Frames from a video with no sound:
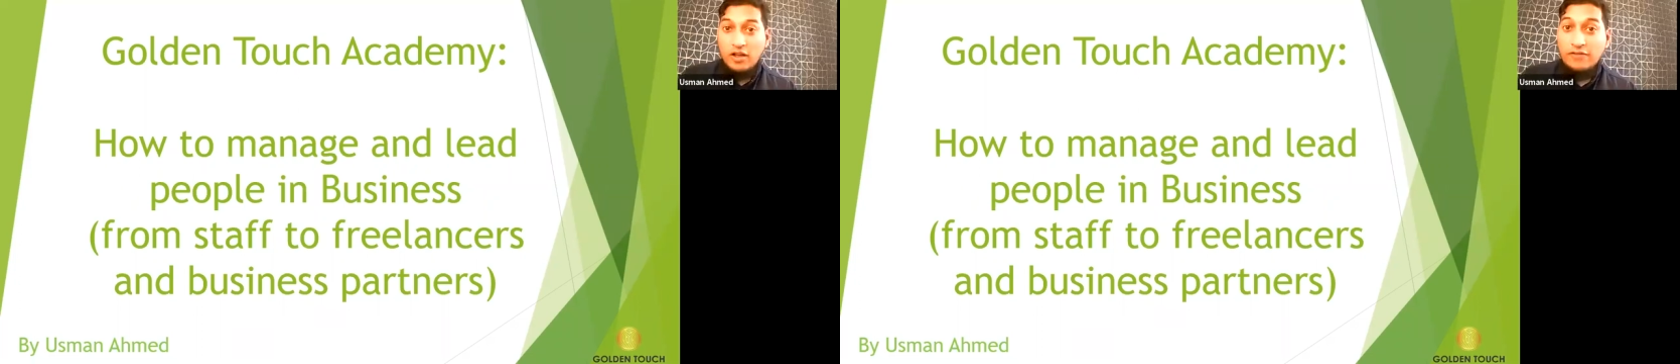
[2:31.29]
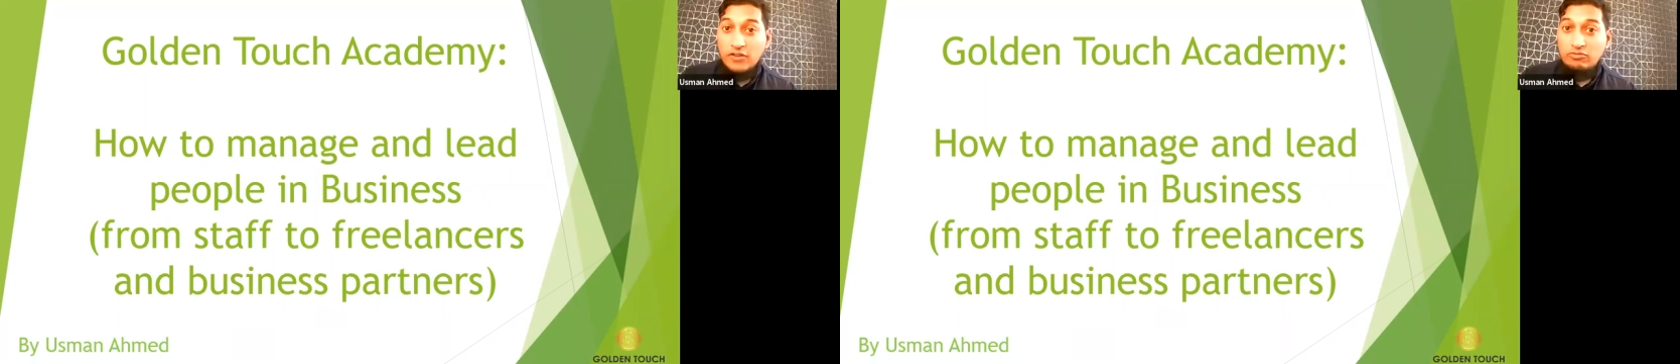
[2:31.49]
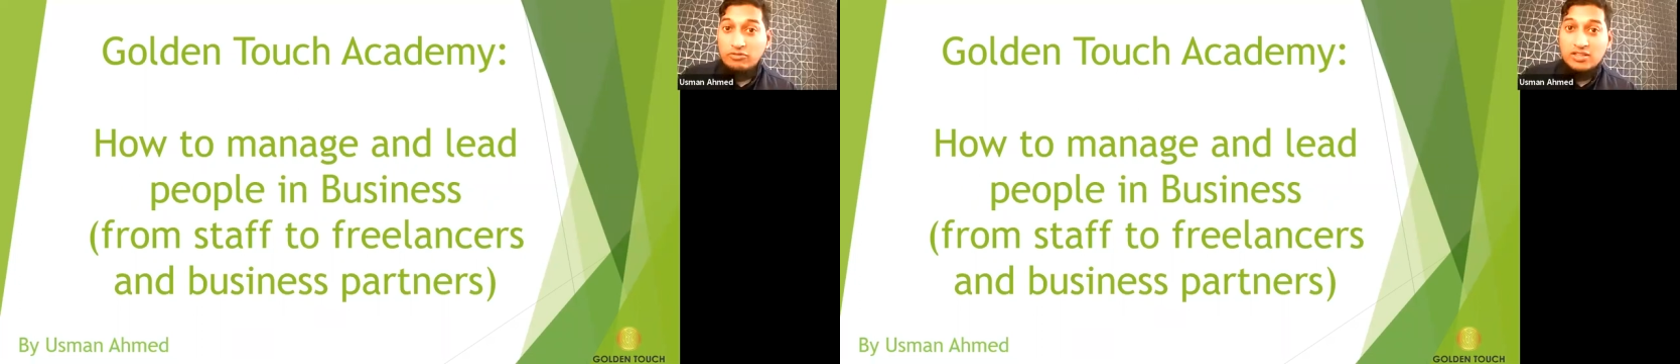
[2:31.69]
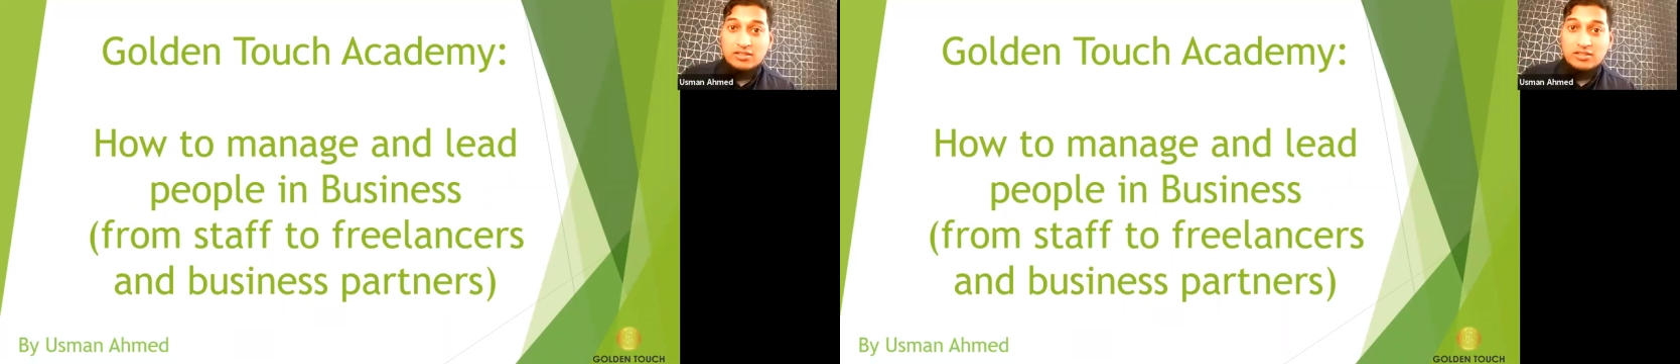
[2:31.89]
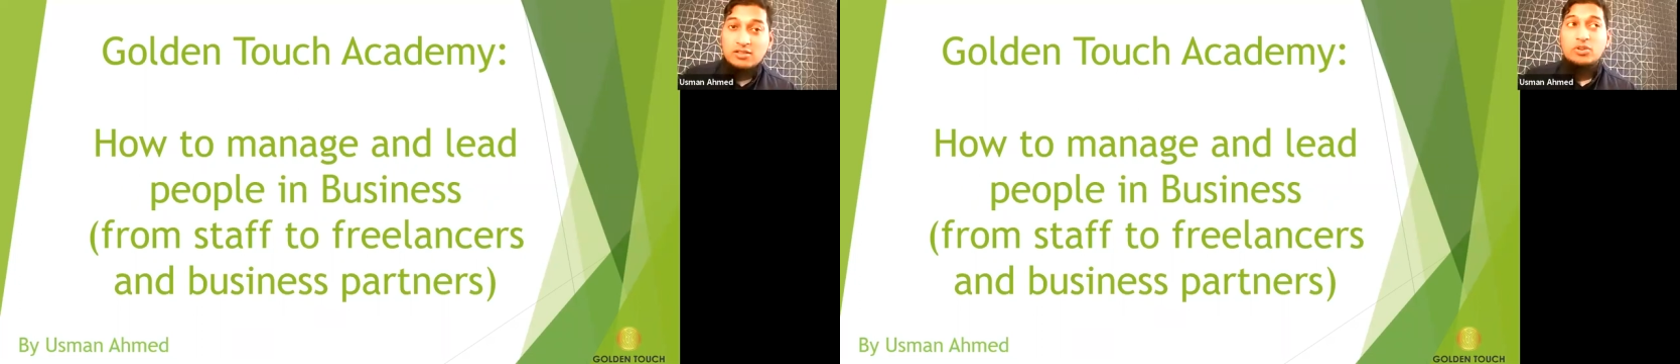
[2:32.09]
few
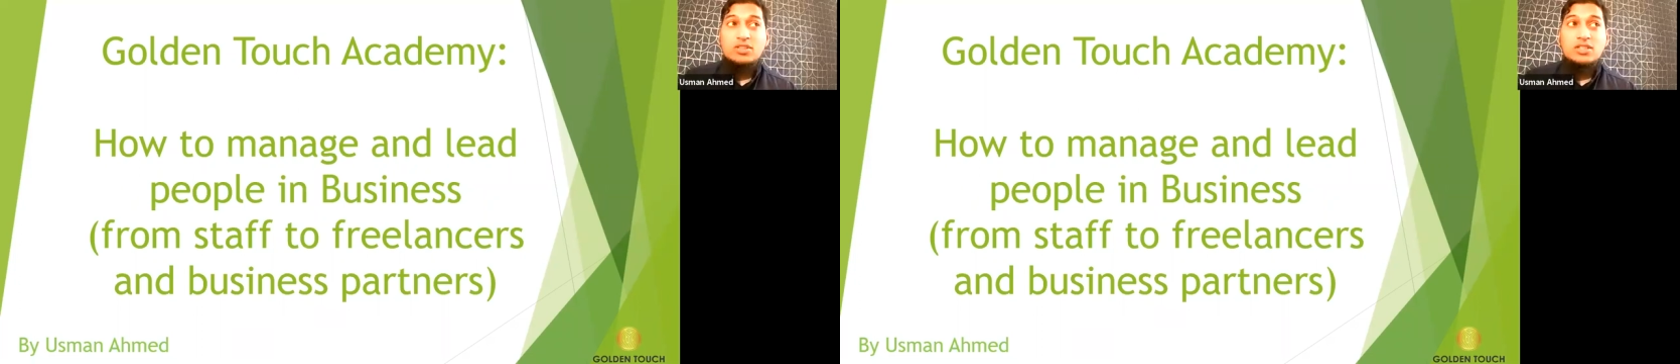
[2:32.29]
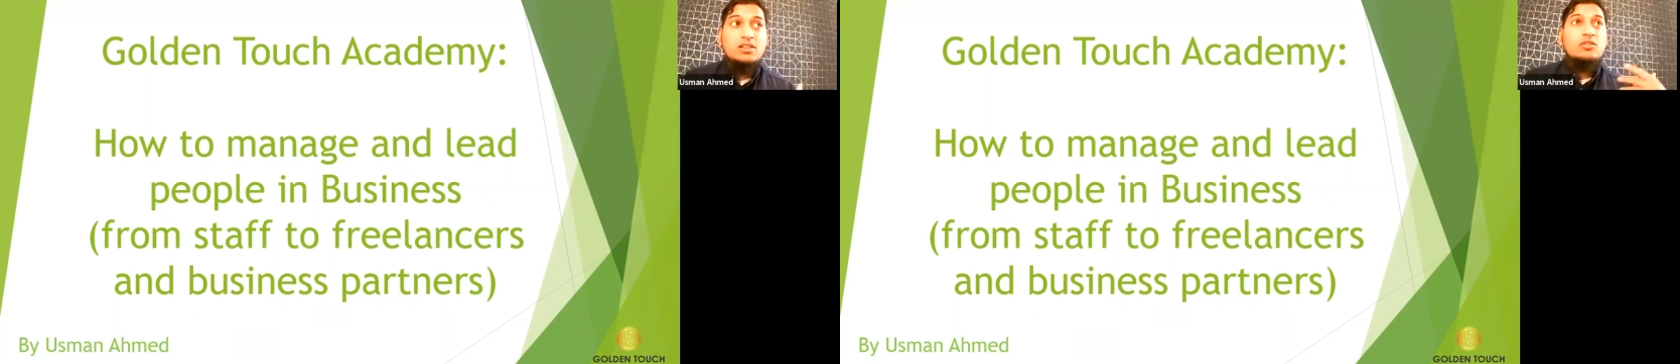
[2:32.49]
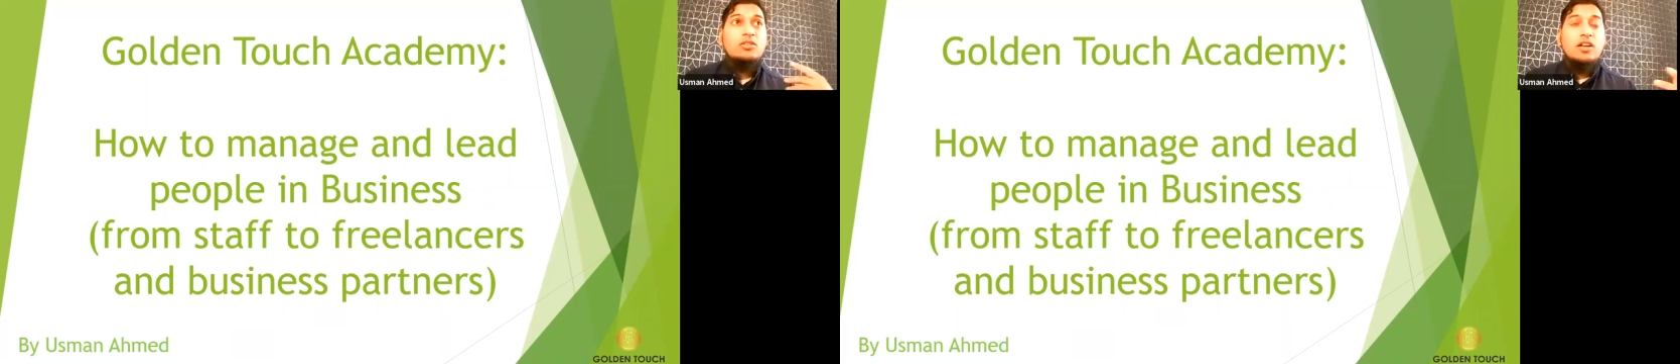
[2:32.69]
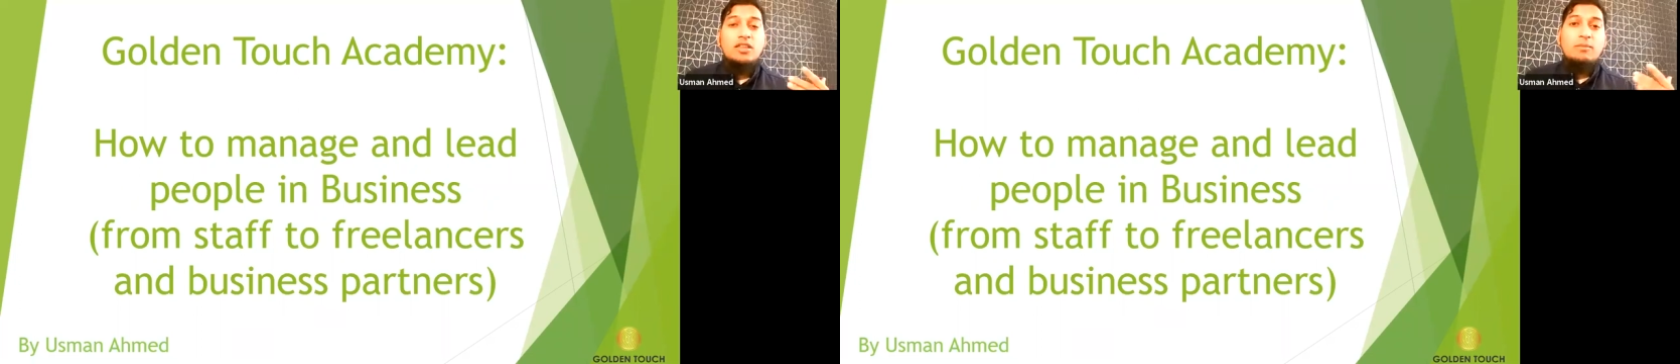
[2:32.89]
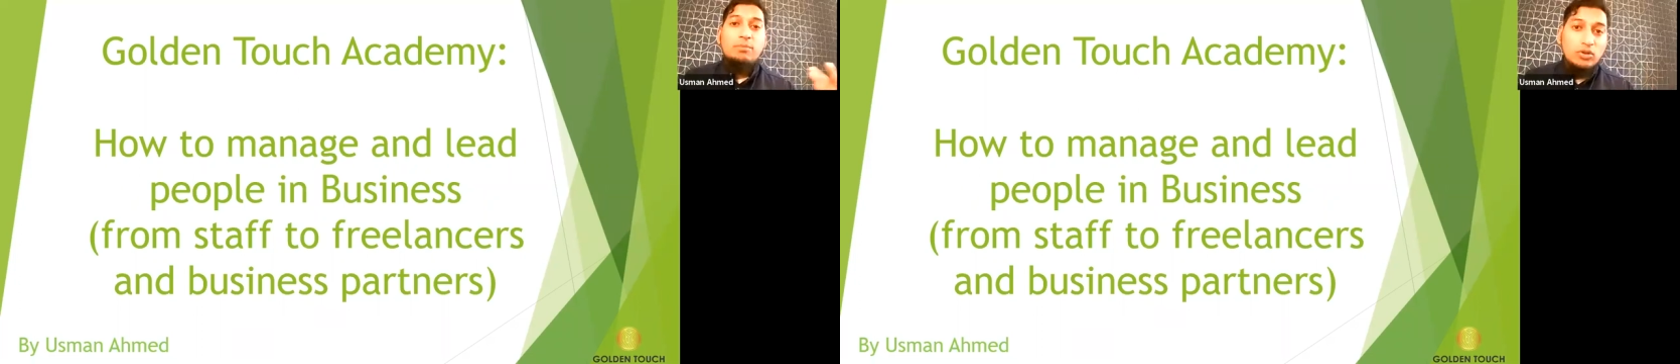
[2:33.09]
reasons, but didn't look at
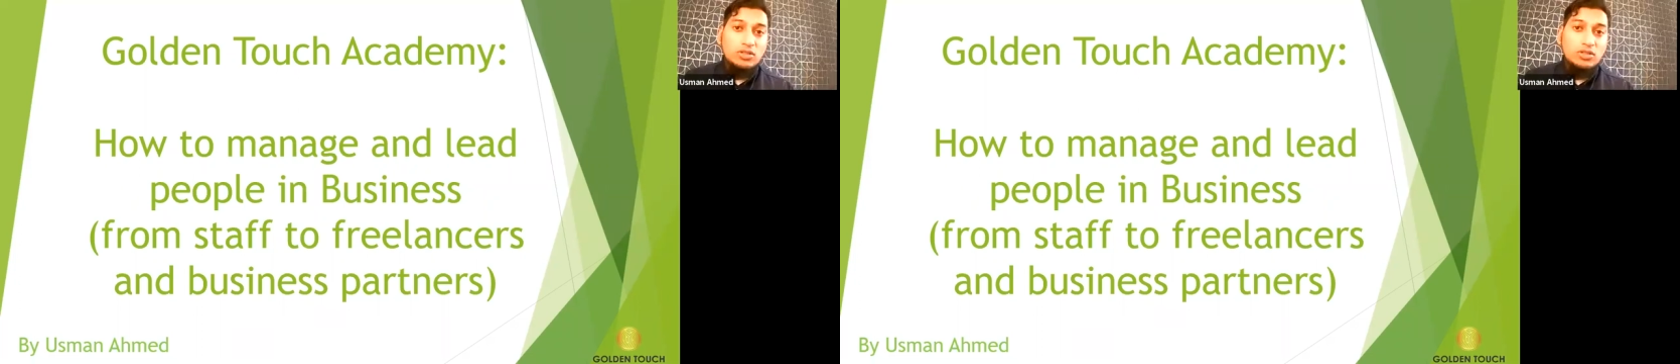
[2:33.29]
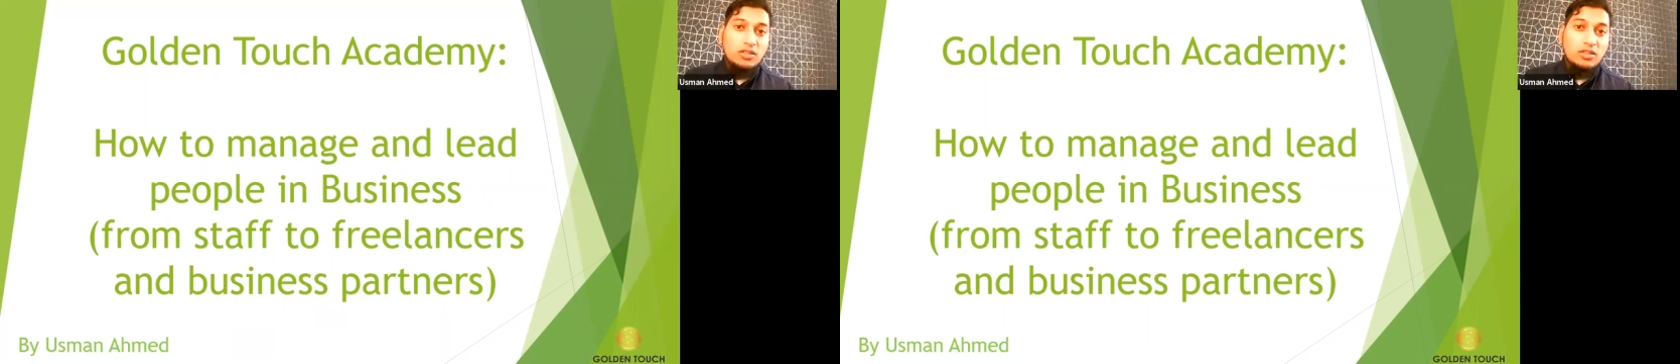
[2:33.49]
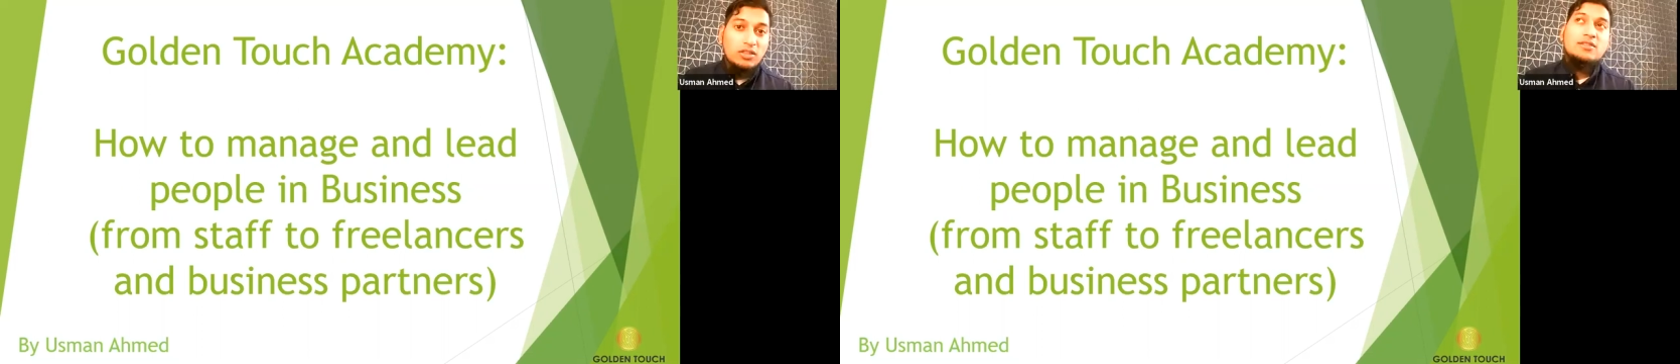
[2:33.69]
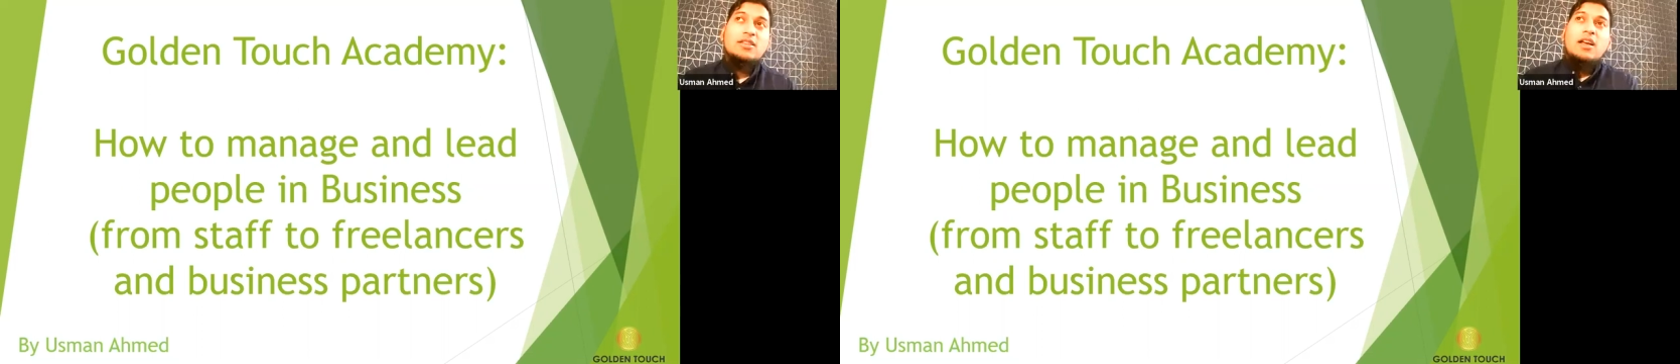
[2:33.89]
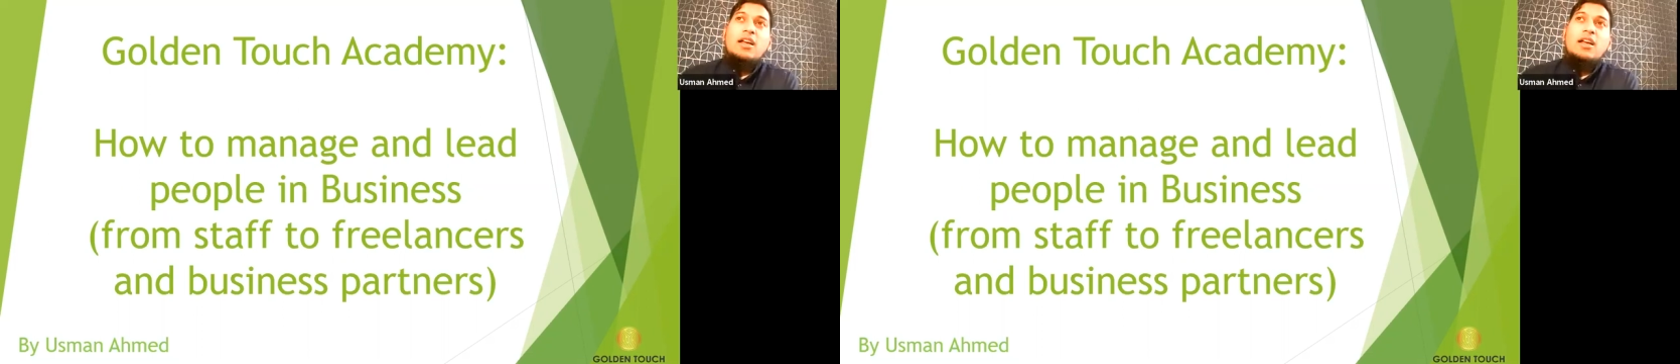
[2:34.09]
the important things.